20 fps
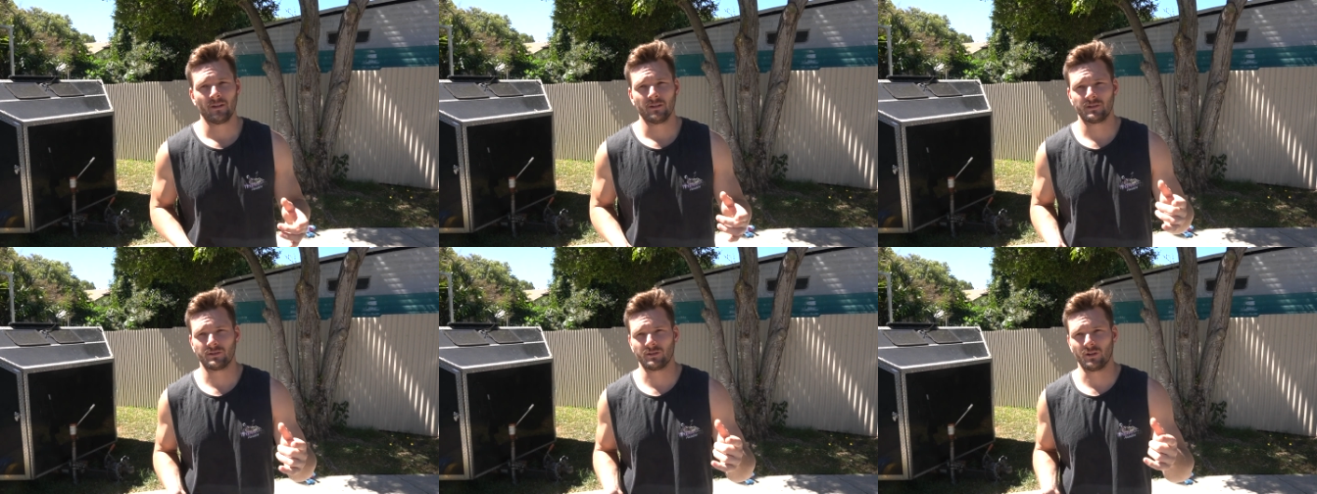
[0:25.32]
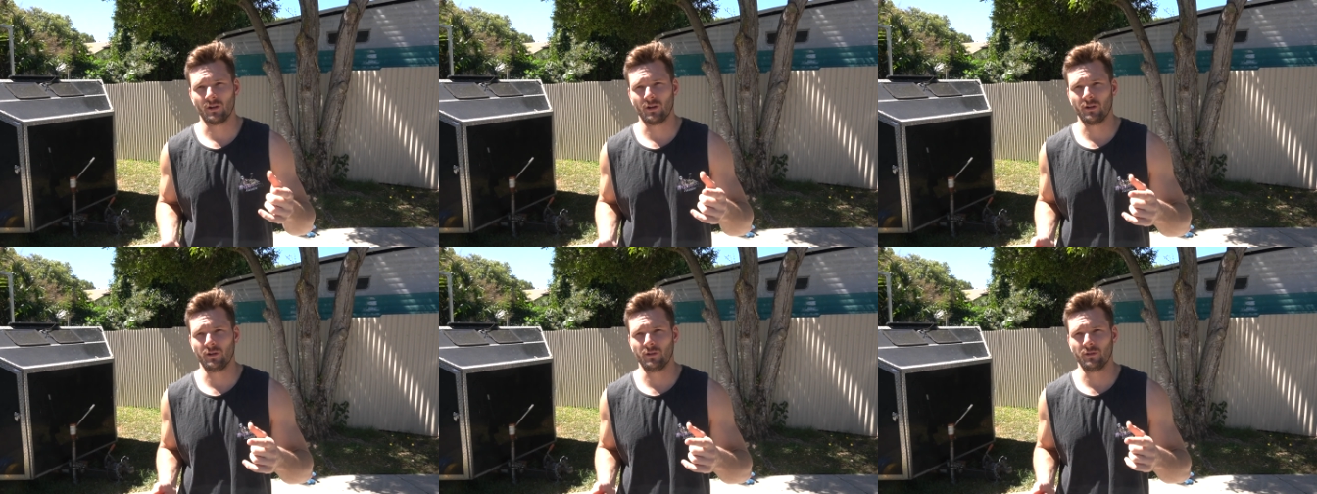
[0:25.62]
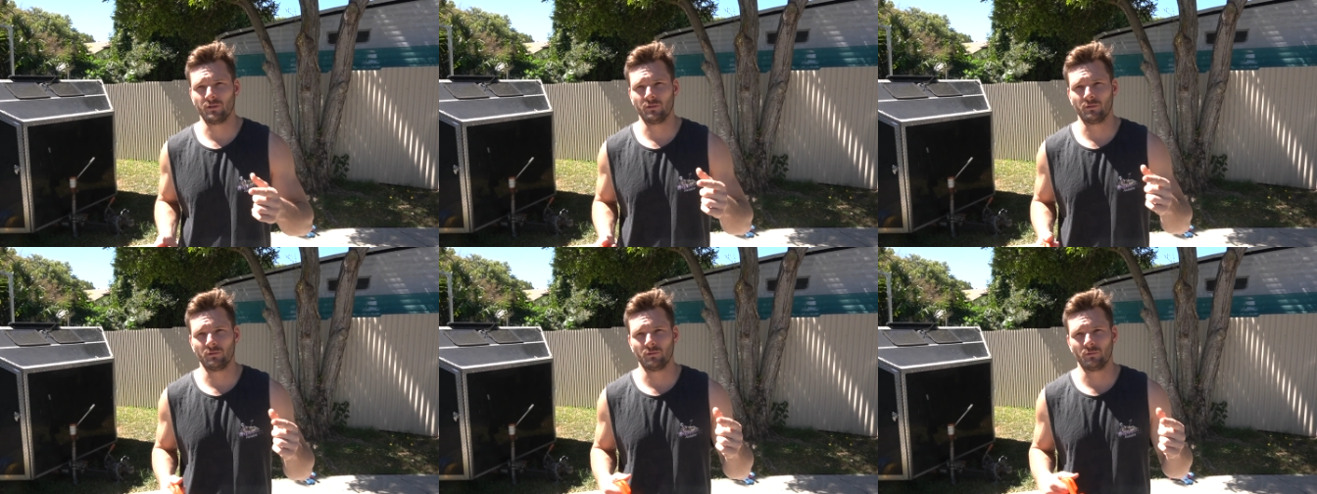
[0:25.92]

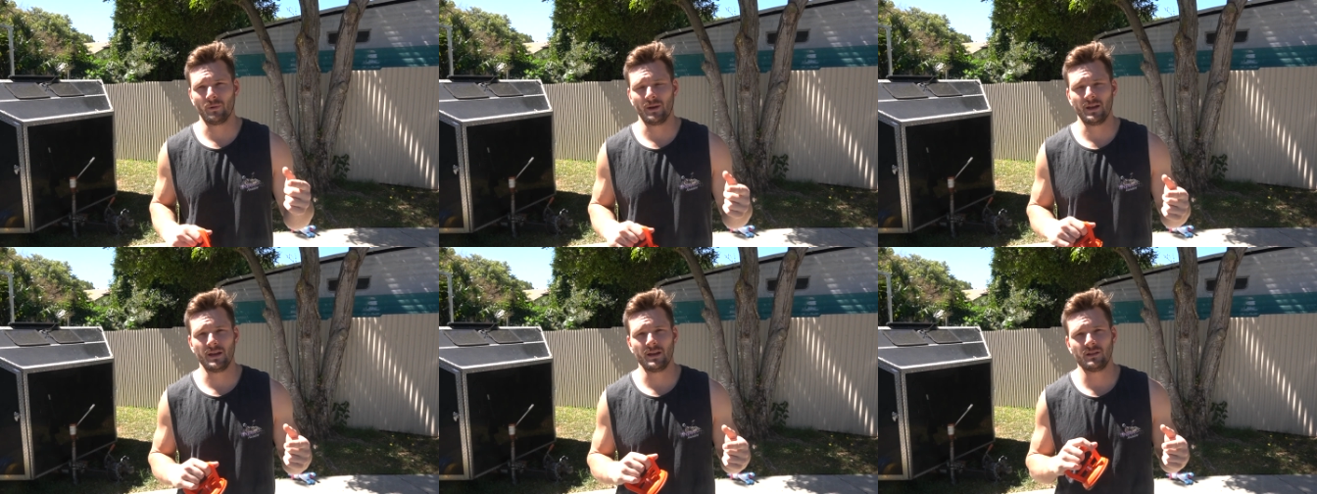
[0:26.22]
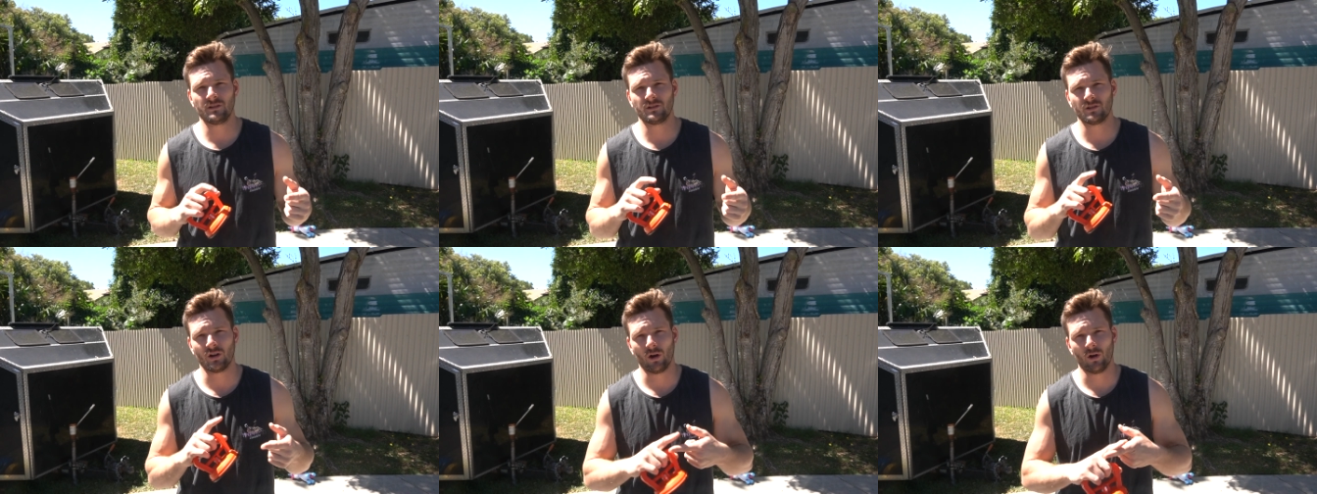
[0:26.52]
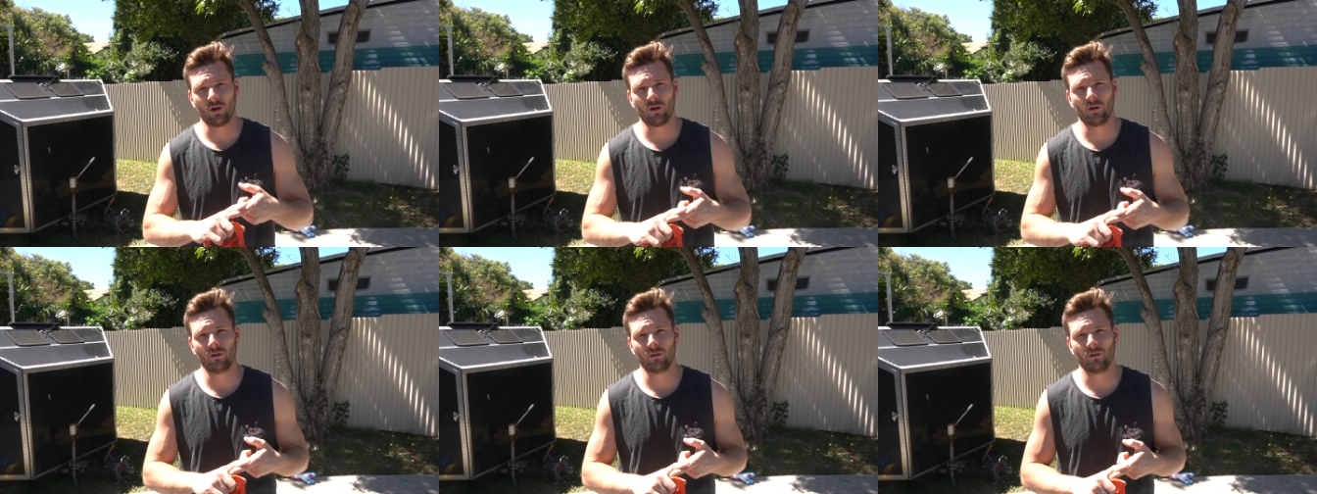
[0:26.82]
So we
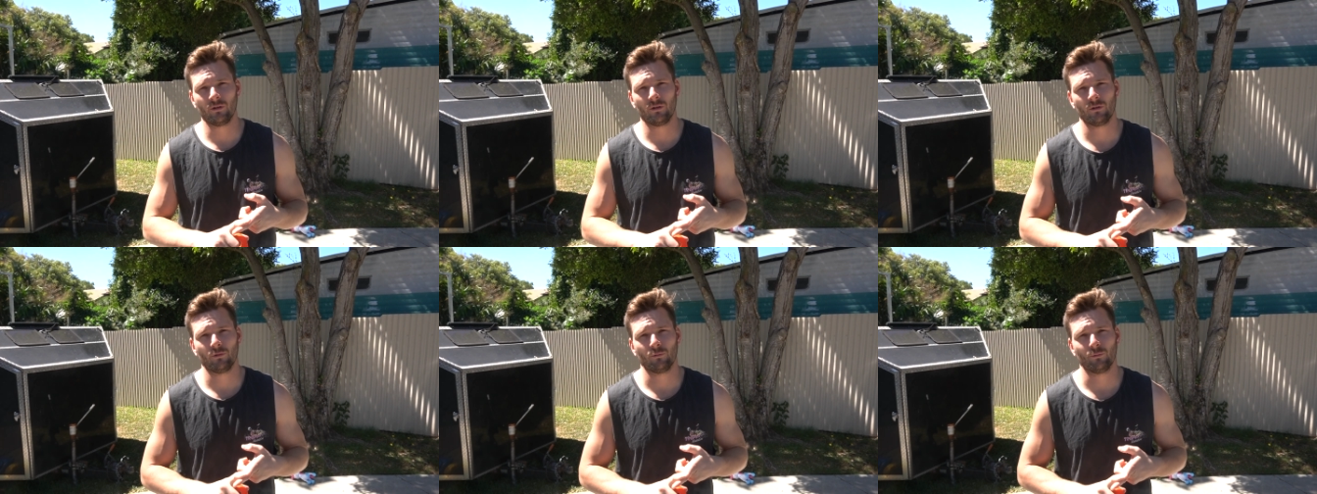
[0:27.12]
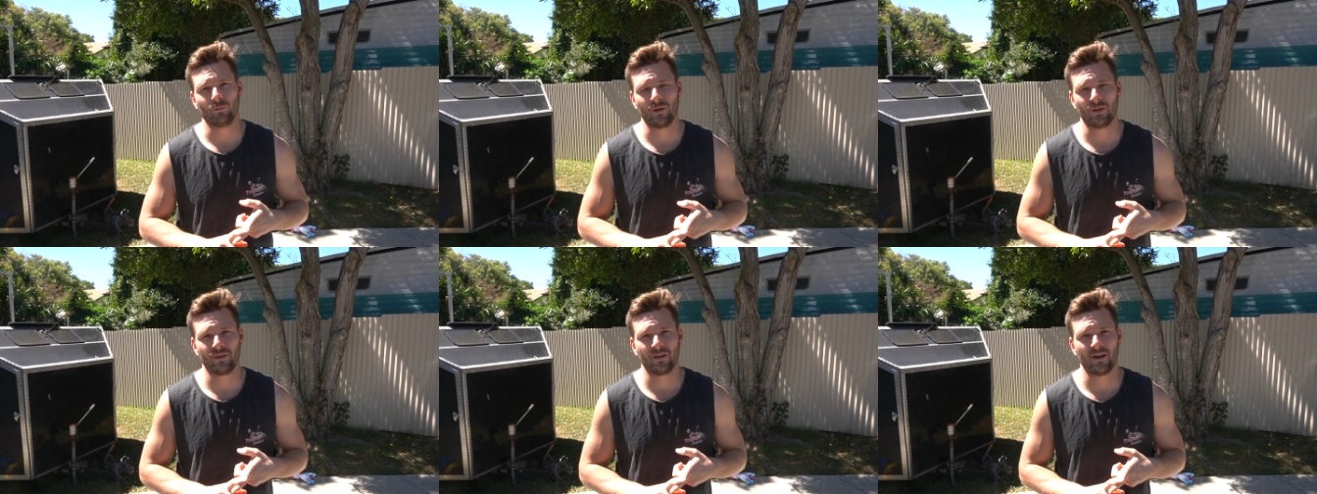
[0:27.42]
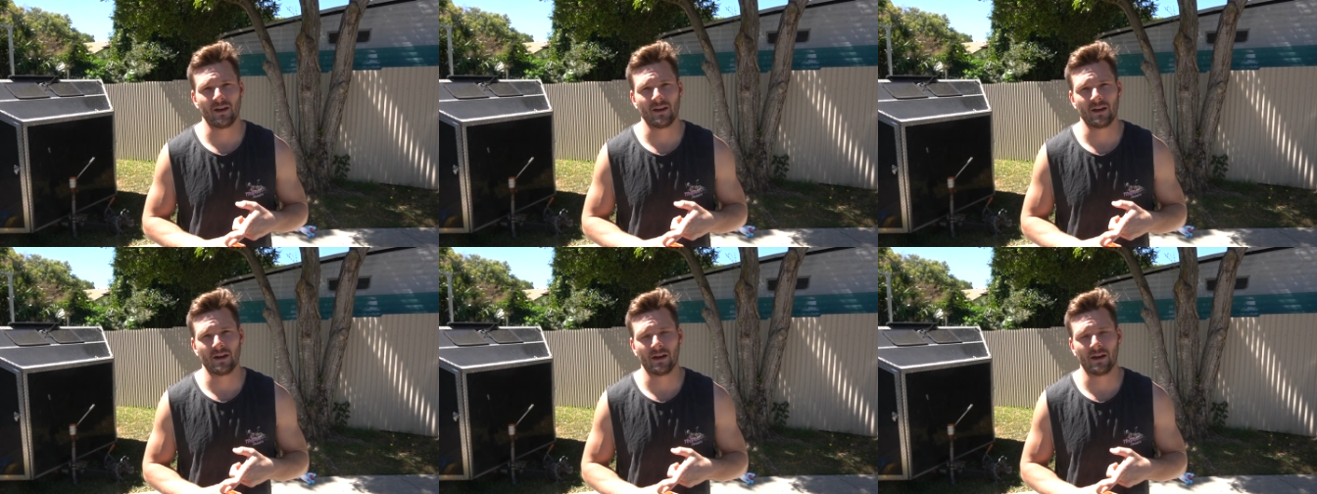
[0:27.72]
tow with a